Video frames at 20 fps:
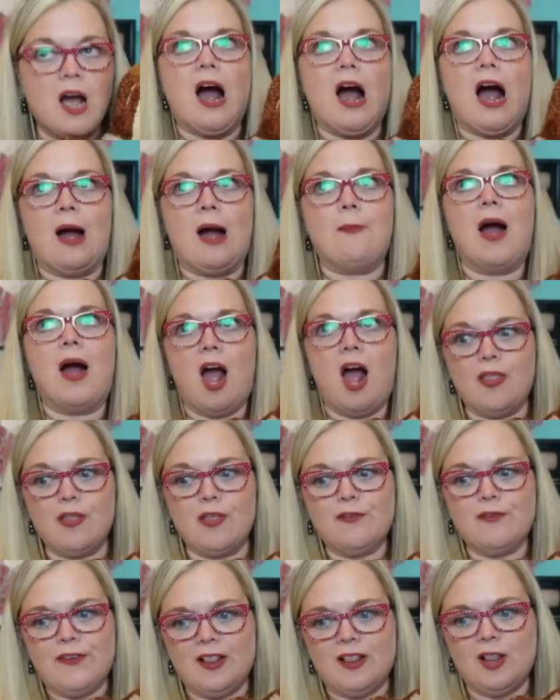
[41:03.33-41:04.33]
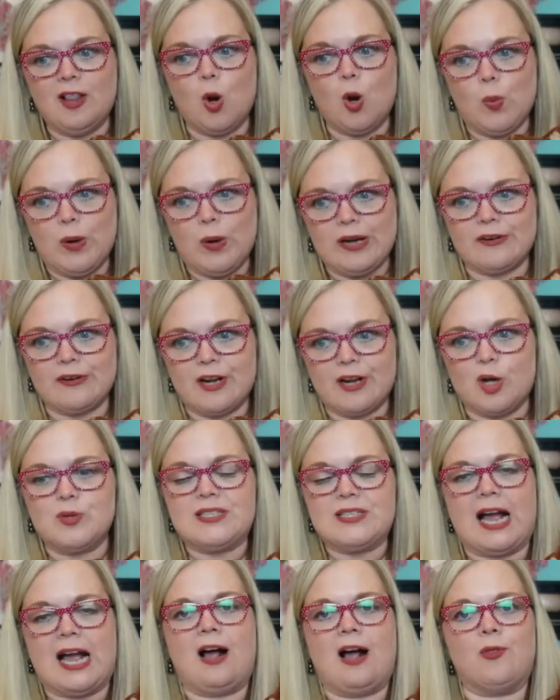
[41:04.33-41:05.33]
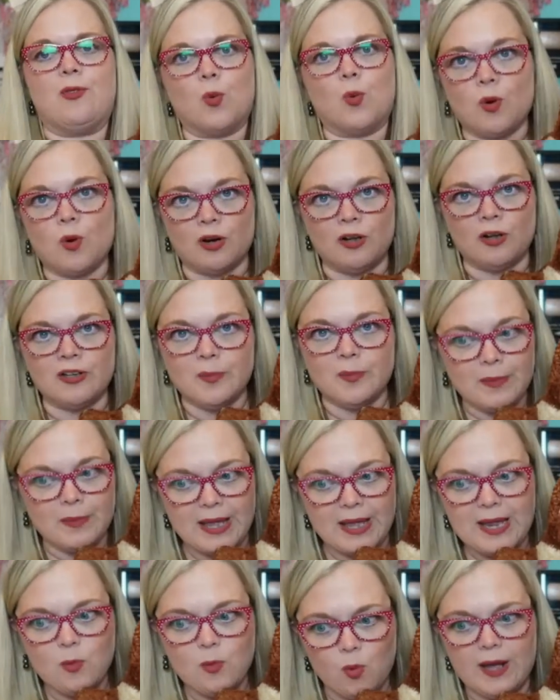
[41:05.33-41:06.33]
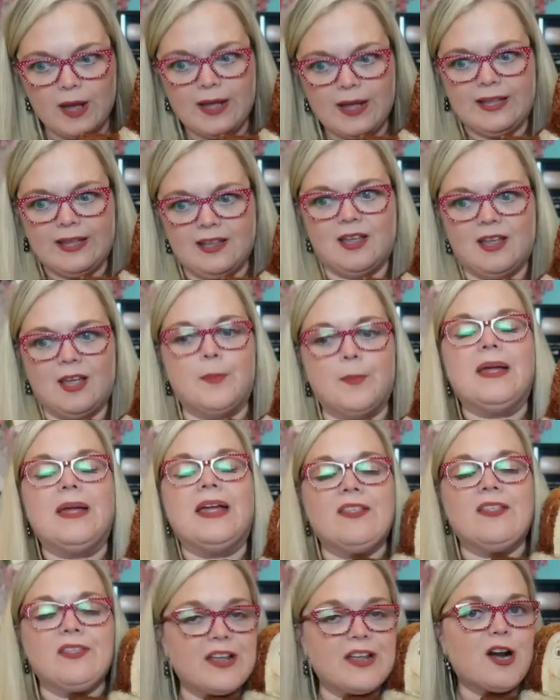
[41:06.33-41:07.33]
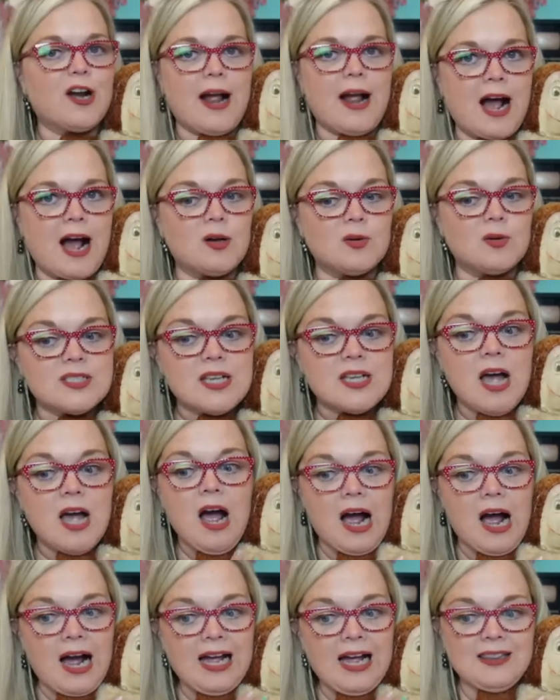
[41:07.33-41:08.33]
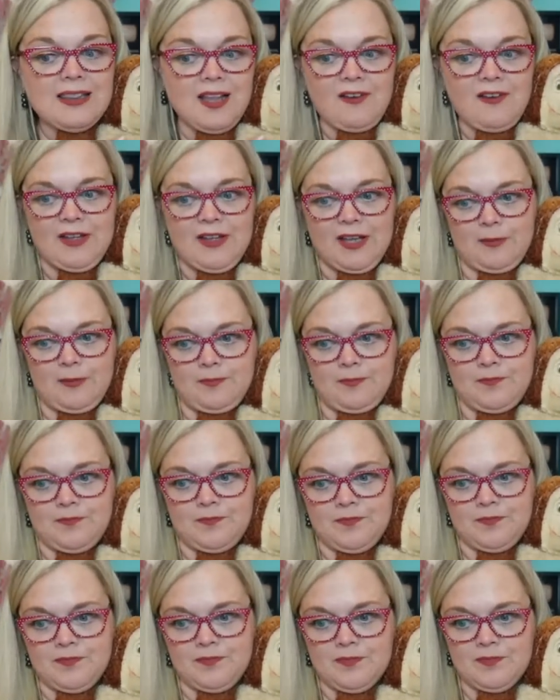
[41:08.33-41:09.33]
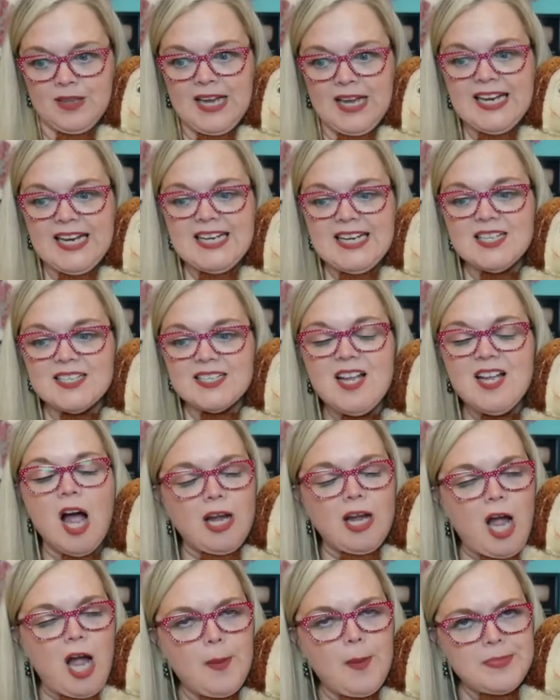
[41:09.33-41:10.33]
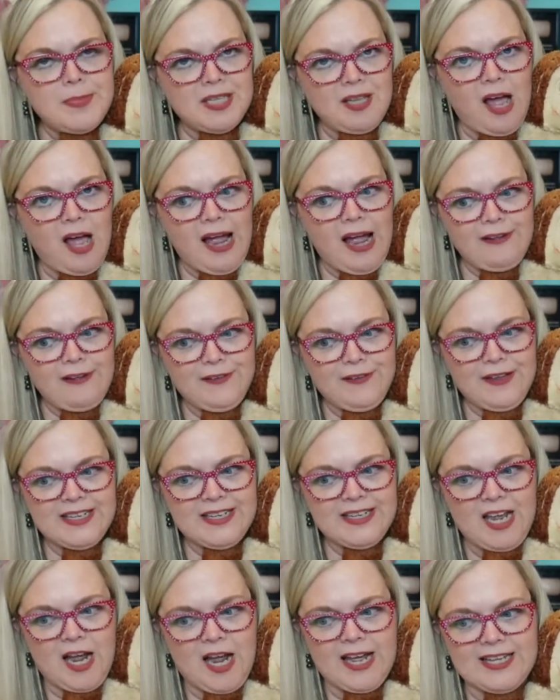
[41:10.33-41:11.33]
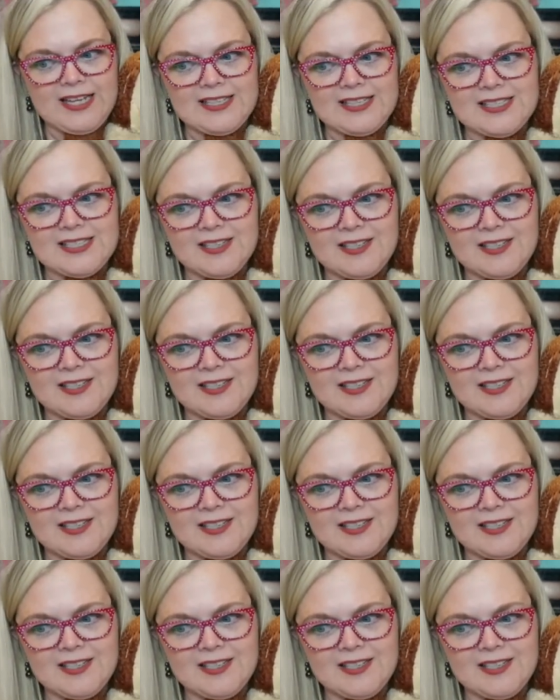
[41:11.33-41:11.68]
uh, my other fellow weirdos out in the world, may want him in their house. I love him. He does not come to life at night.